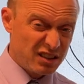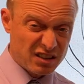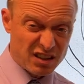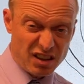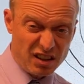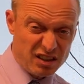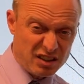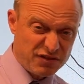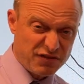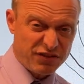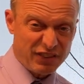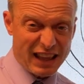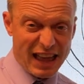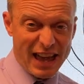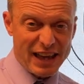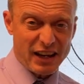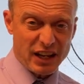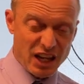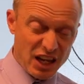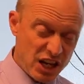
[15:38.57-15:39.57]
It's
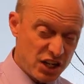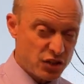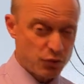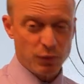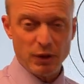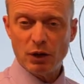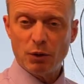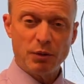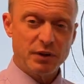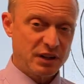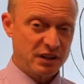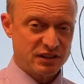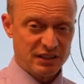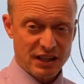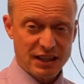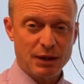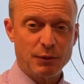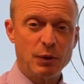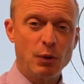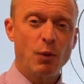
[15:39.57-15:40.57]
flat-ish. We don't want to say
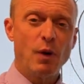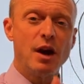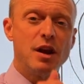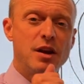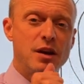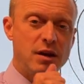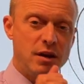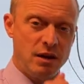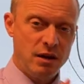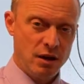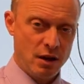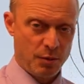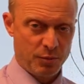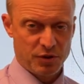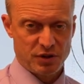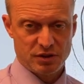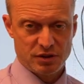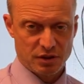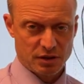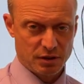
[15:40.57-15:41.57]
that. We want numbers
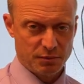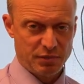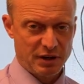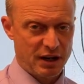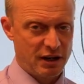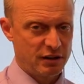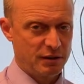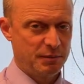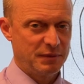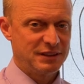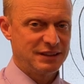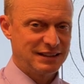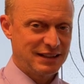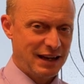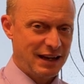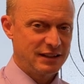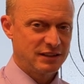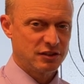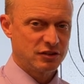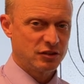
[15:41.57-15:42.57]
to compare to.
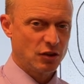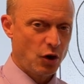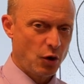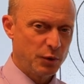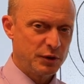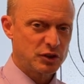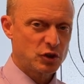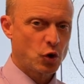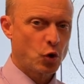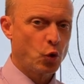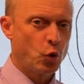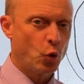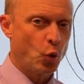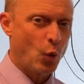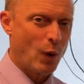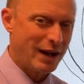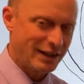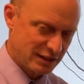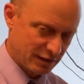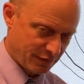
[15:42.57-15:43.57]
Science is always
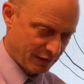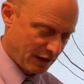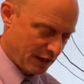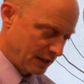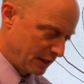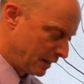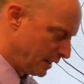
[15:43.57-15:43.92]
quantifying